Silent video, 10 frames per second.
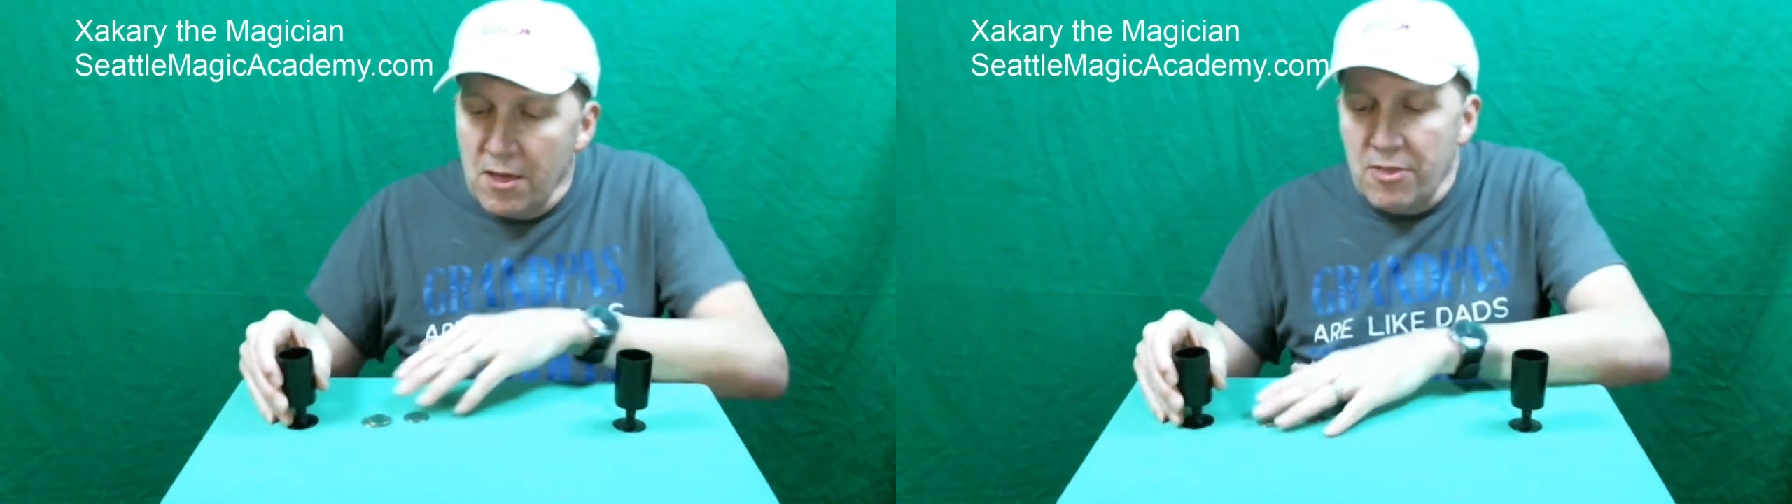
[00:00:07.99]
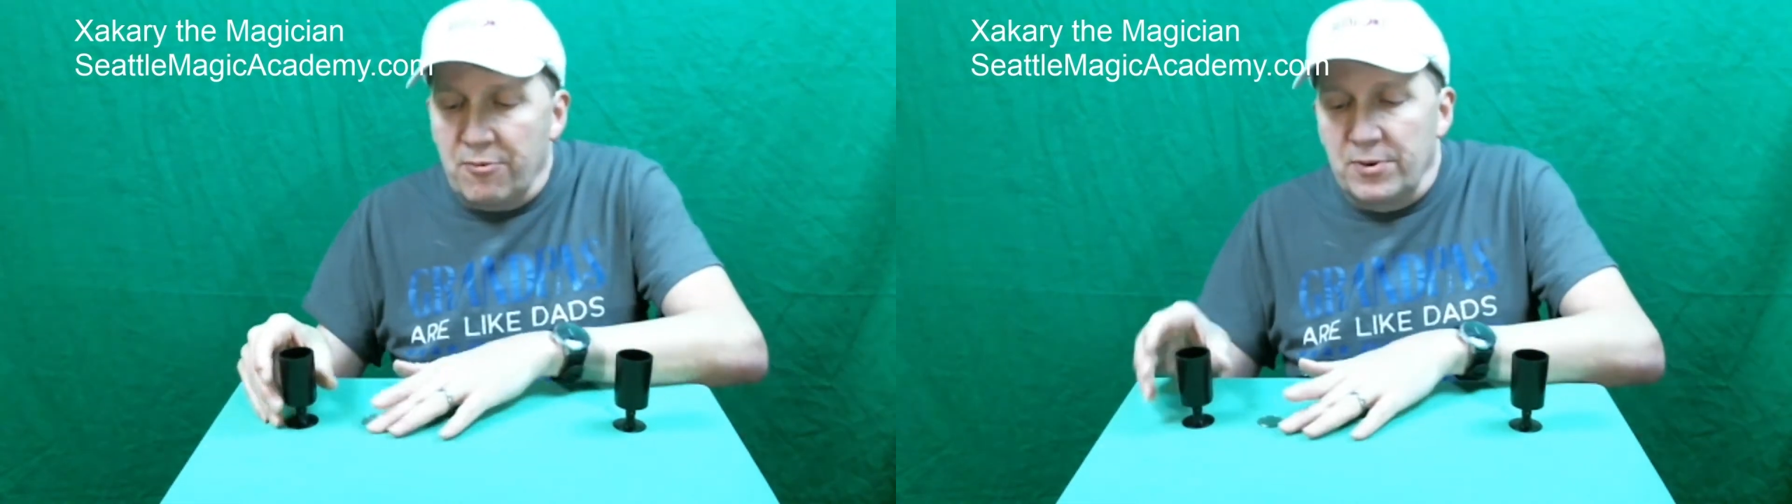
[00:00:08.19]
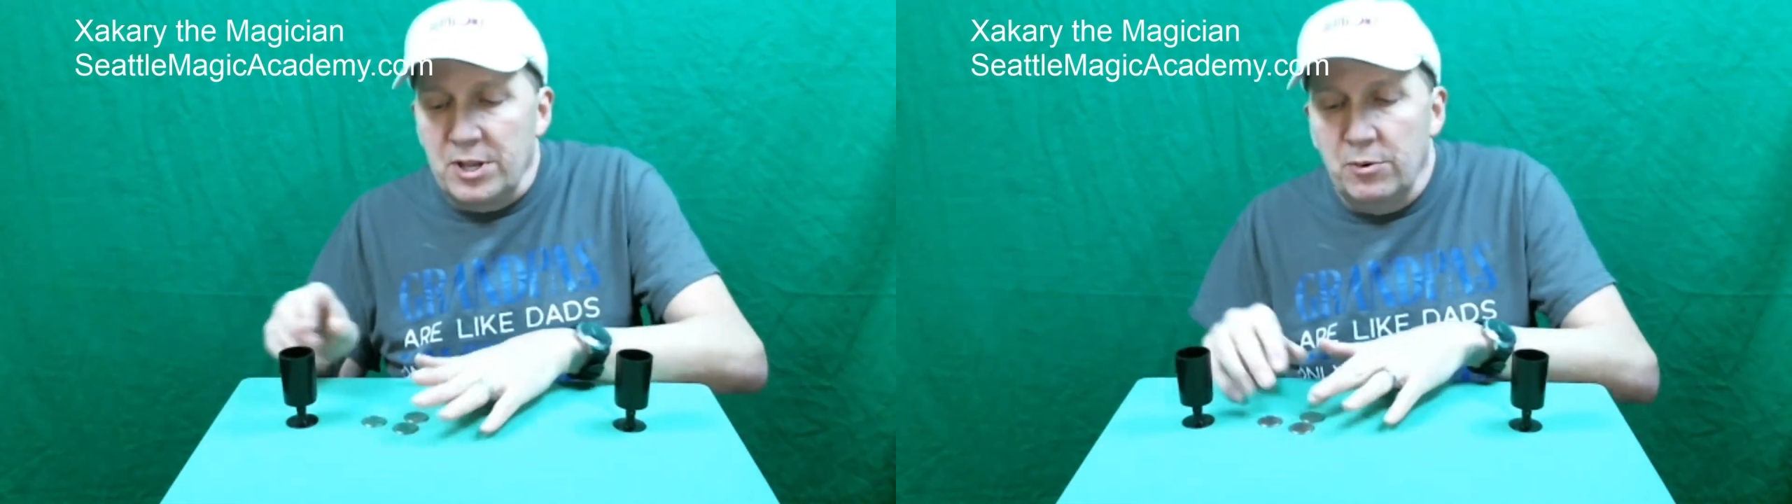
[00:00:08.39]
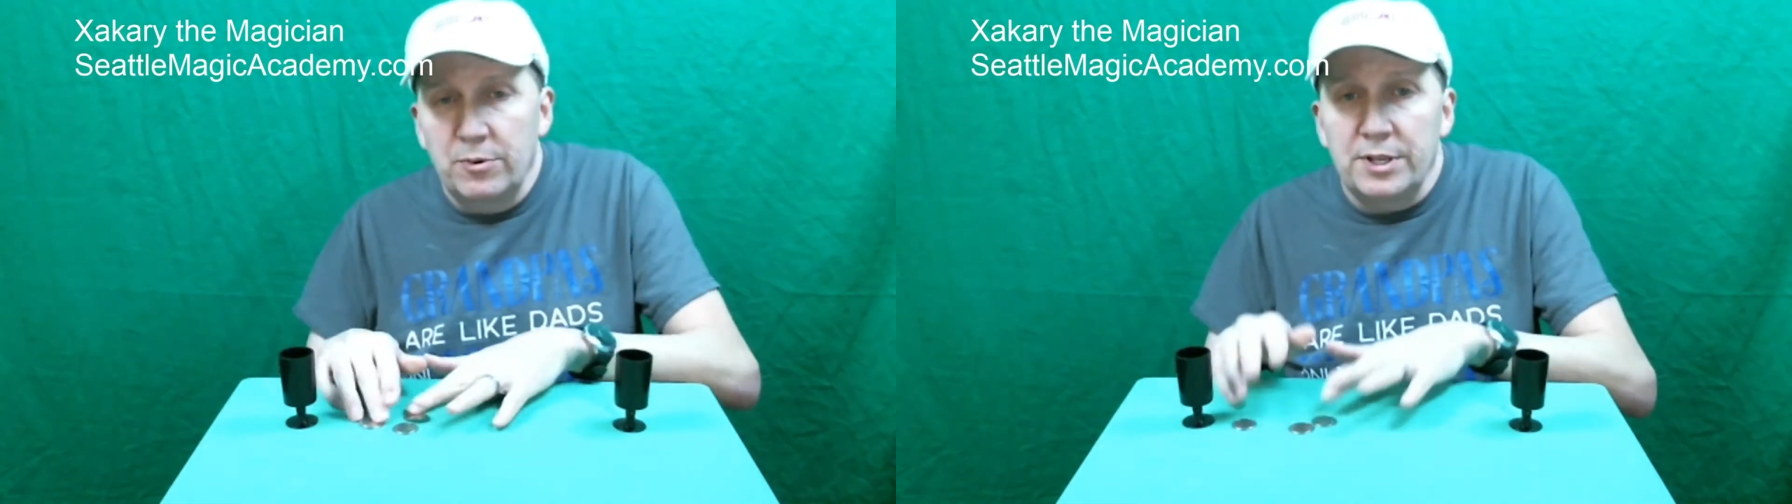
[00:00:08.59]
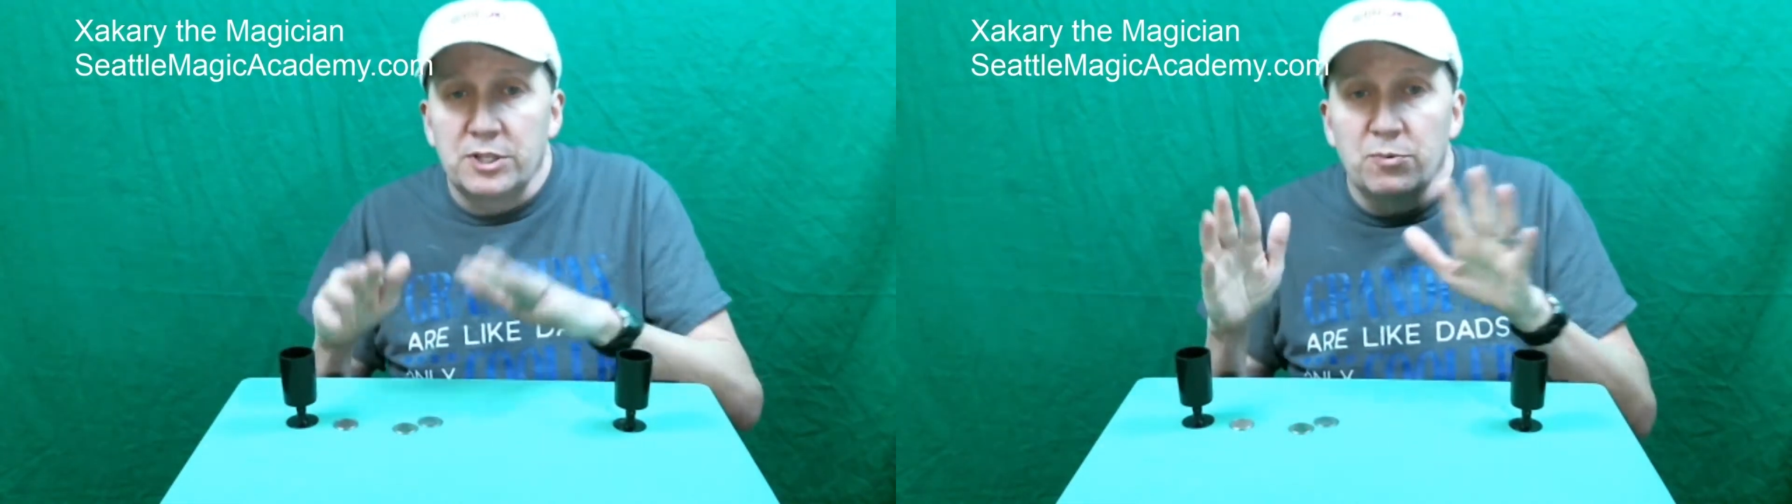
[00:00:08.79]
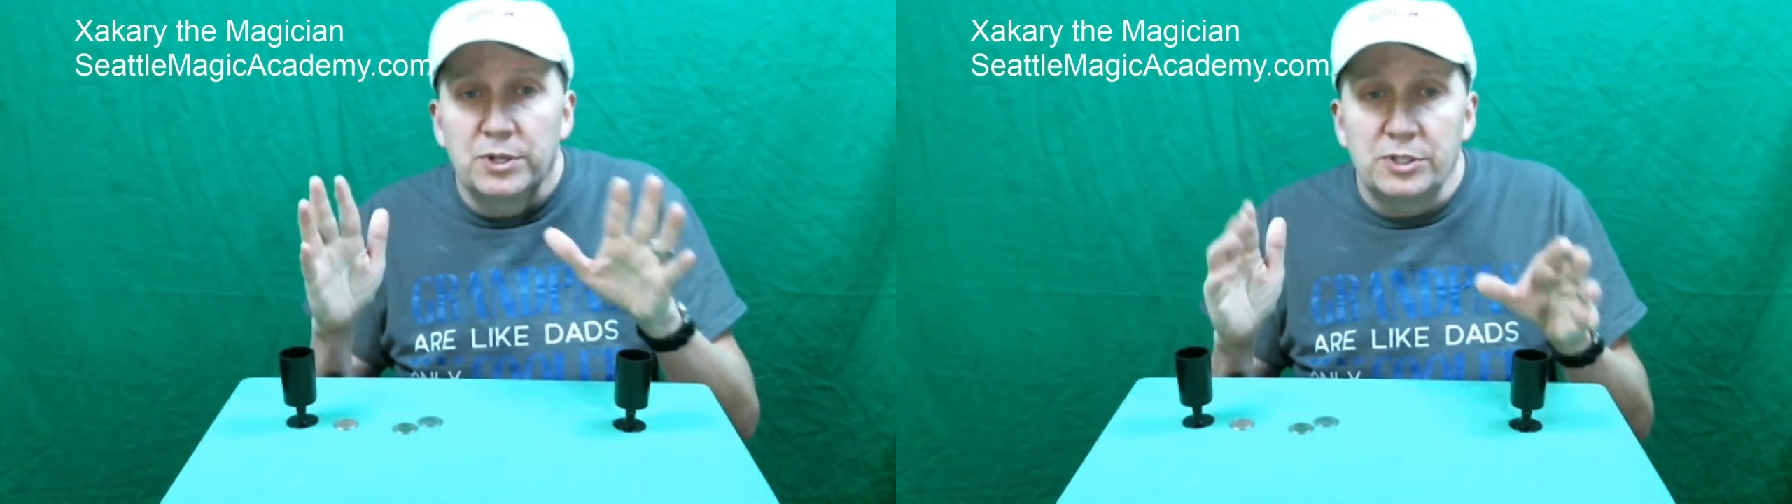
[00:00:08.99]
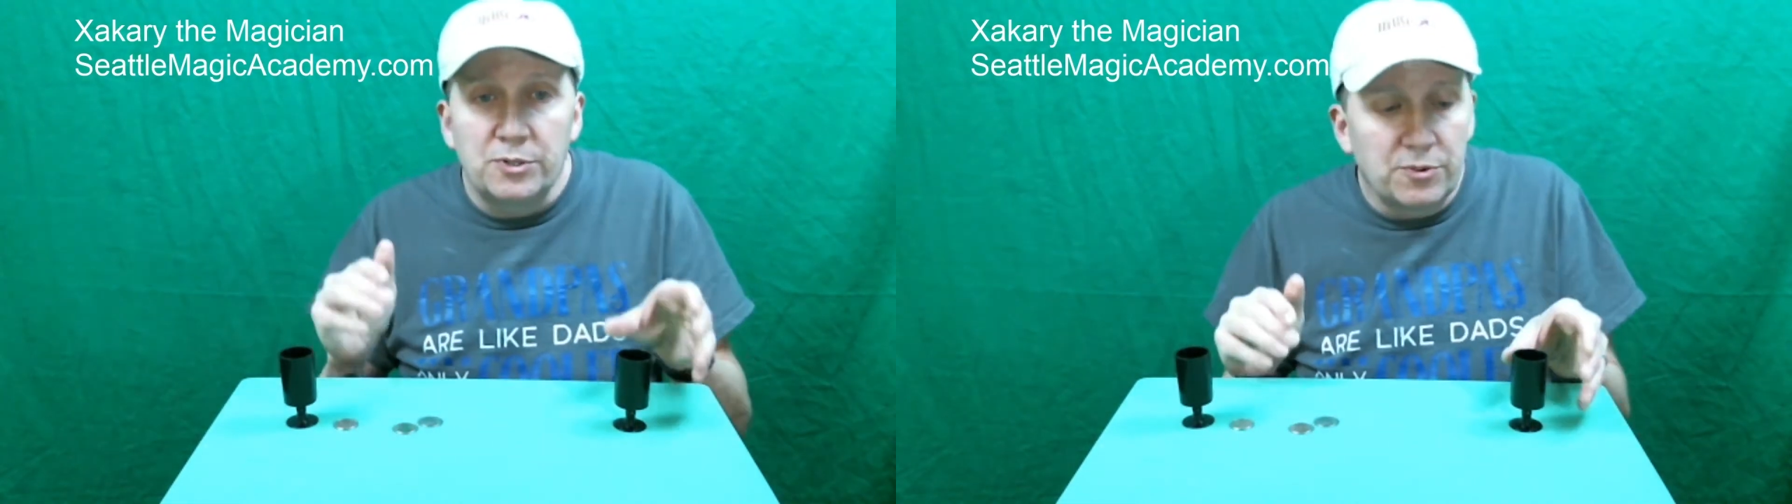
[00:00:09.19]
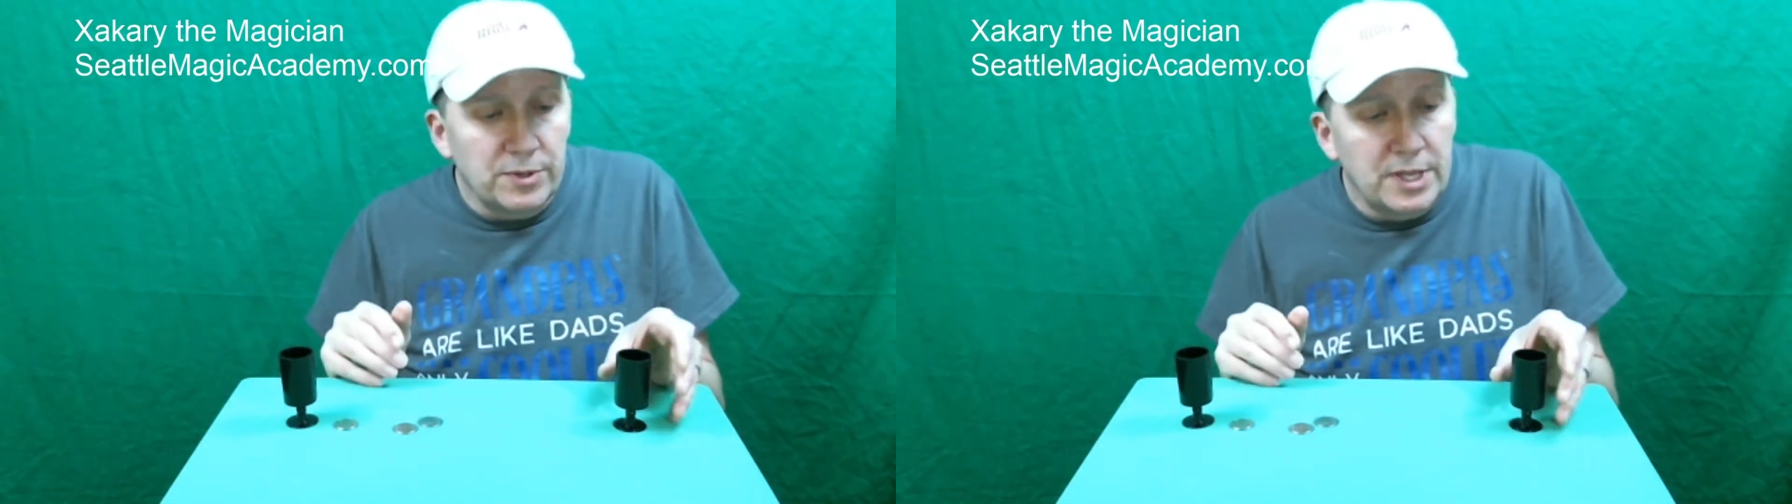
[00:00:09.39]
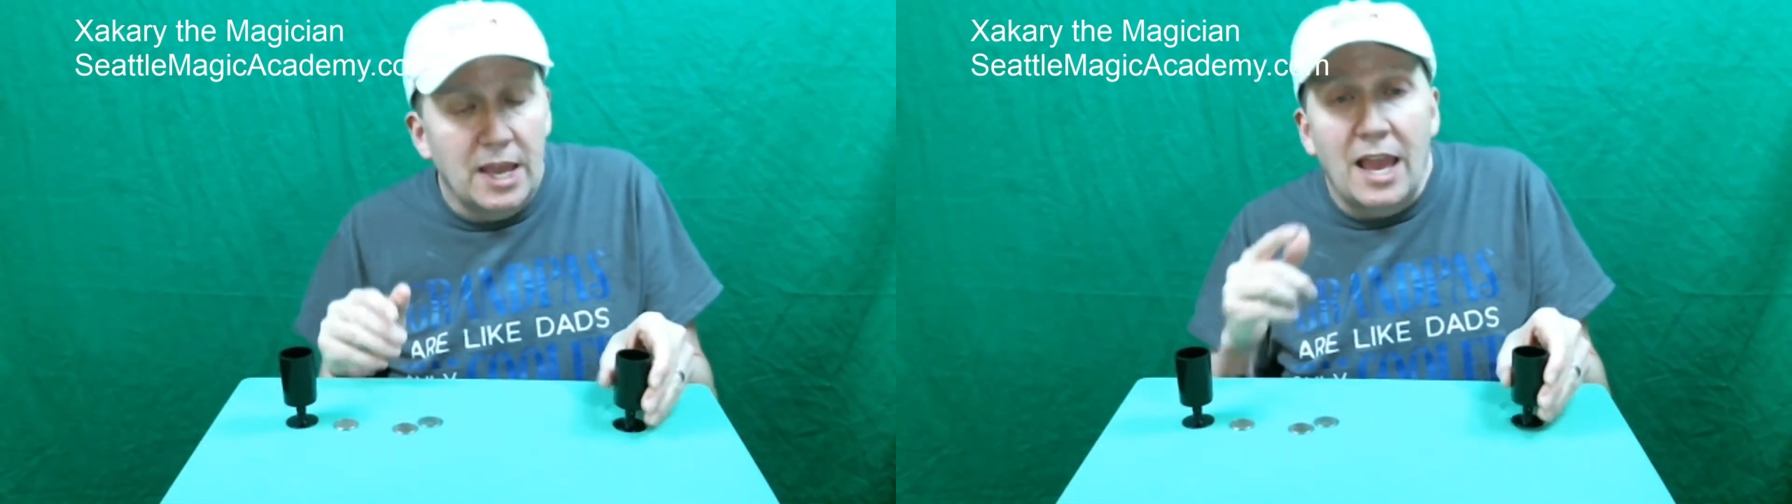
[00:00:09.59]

three coins, one, two, three.